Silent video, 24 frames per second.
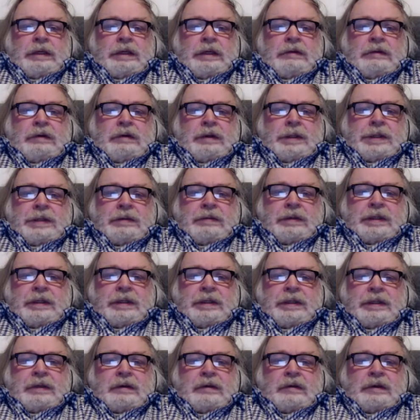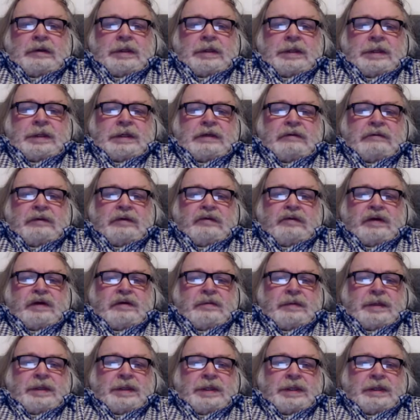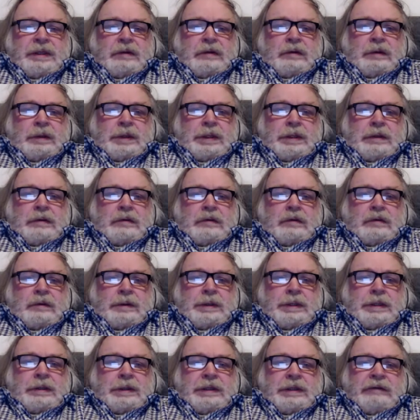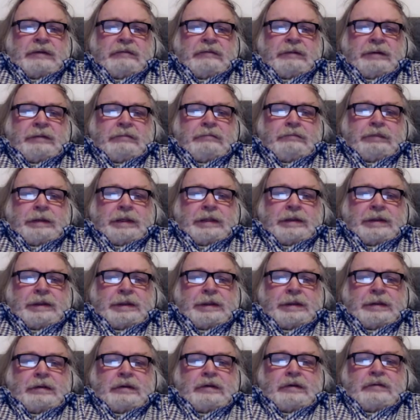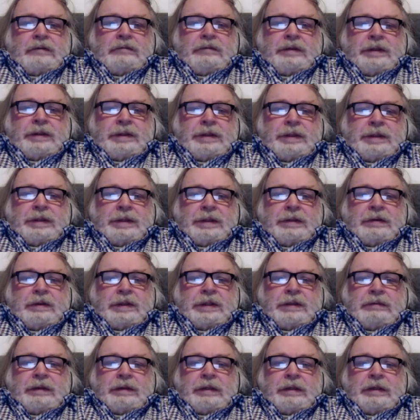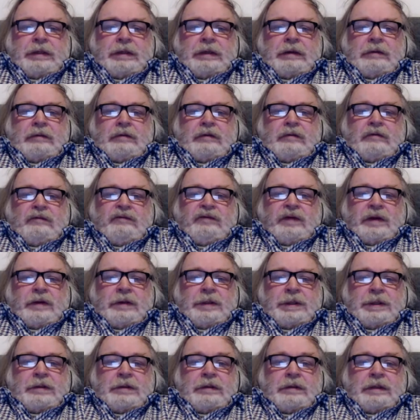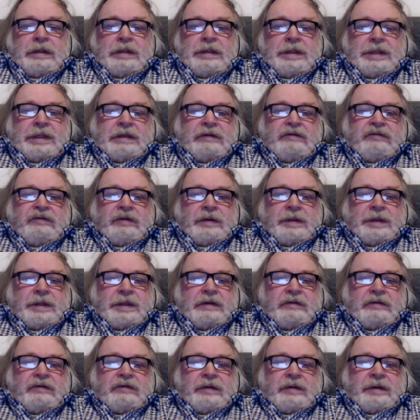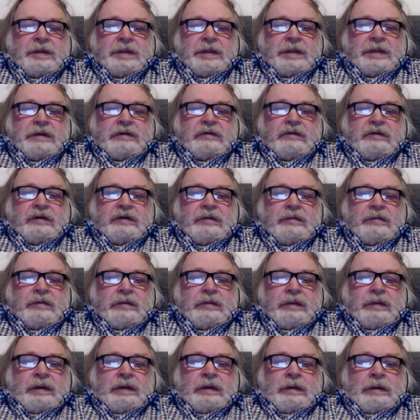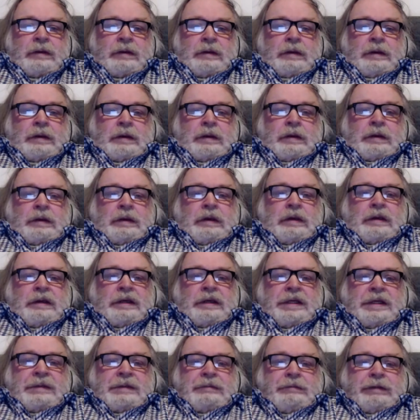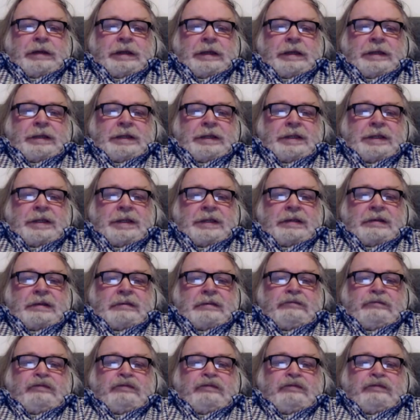He was, we're told, the son of a Roman soldier called Joseph ben Pantra, who'd been seduced by a local virgin, etc., etc., etc. And he is placed